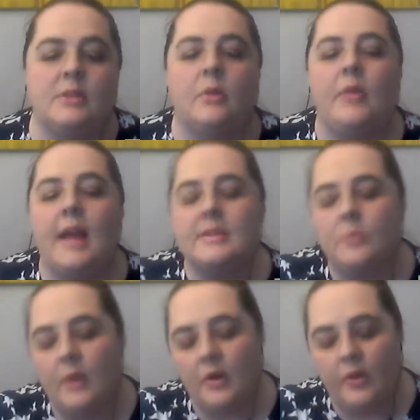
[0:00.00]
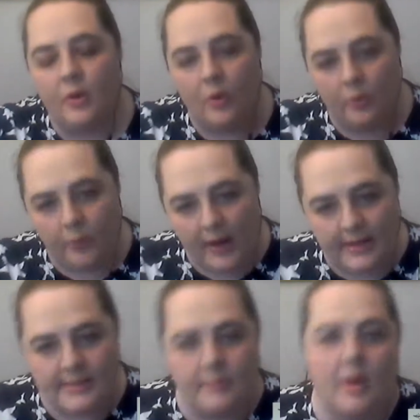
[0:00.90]
So that's where the whole
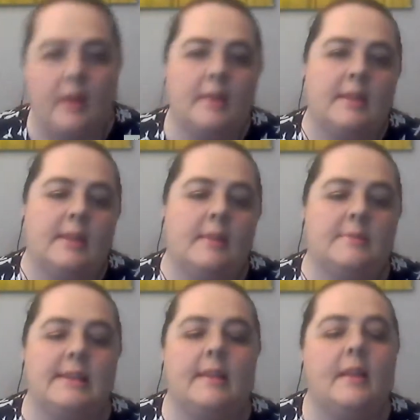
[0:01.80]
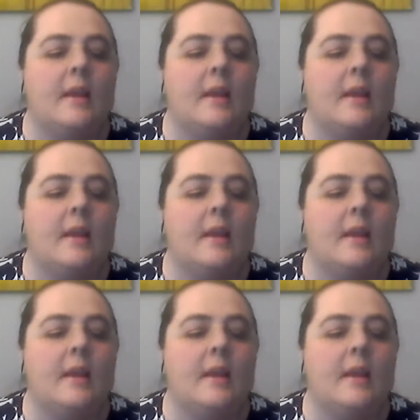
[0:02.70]
writing to market thing comes in.